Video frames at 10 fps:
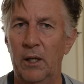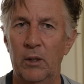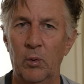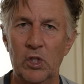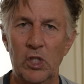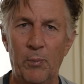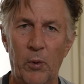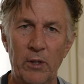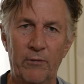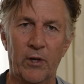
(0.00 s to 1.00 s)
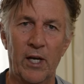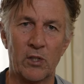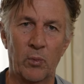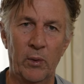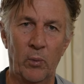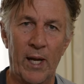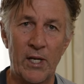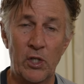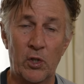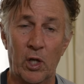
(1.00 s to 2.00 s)
It was disappointing for us. We
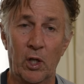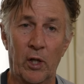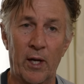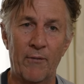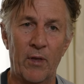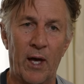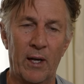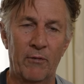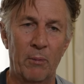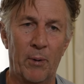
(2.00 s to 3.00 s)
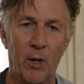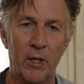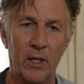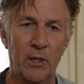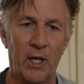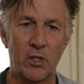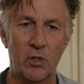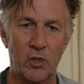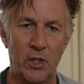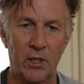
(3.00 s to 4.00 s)
actually took a lot out of the bowling in
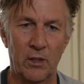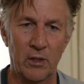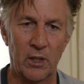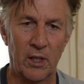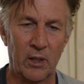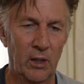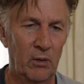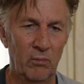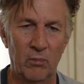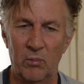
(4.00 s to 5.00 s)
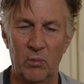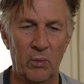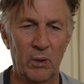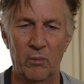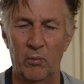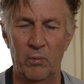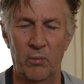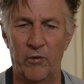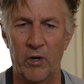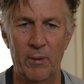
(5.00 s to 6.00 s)
against New Zealand,
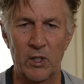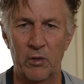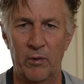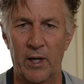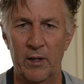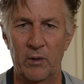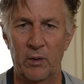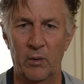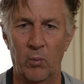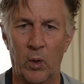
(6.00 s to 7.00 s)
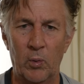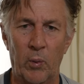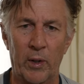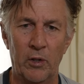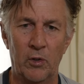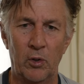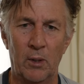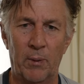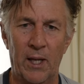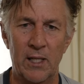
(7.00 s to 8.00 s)
very much around what we wanted to do,
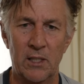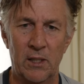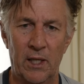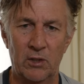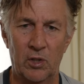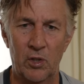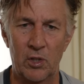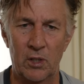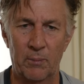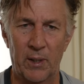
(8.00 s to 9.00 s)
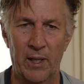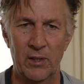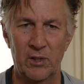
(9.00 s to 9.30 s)
the plans and the execution of the plan.